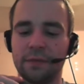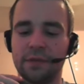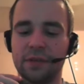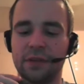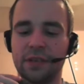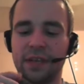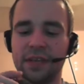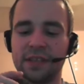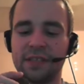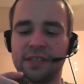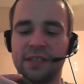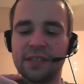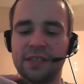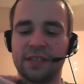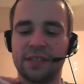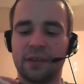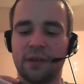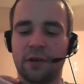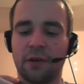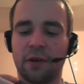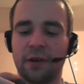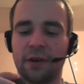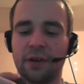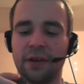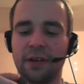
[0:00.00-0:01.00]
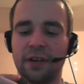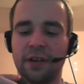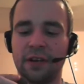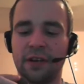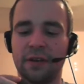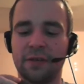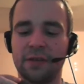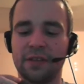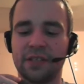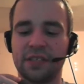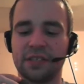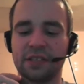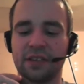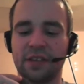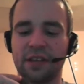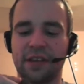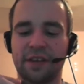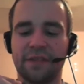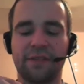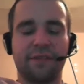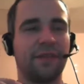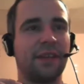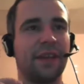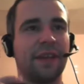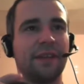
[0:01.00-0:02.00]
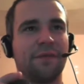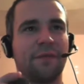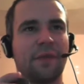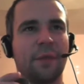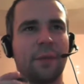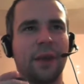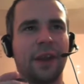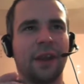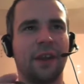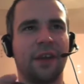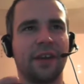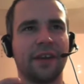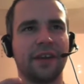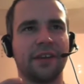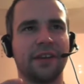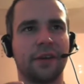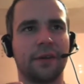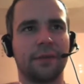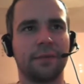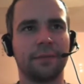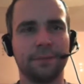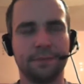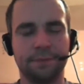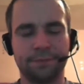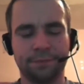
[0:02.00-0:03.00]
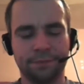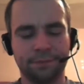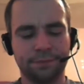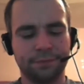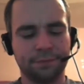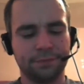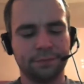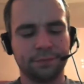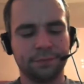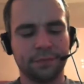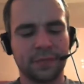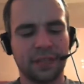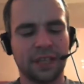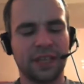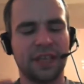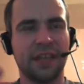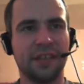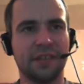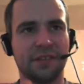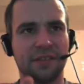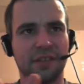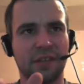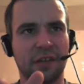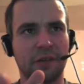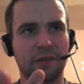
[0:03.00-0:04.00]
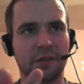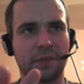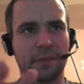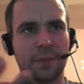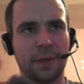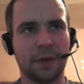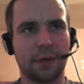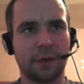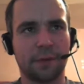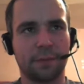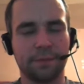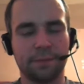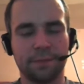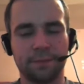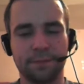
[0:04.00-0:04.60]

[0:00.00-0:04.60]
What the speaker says: Chances are, you know, it's just like a flint from a lighter. Kids don't smoke.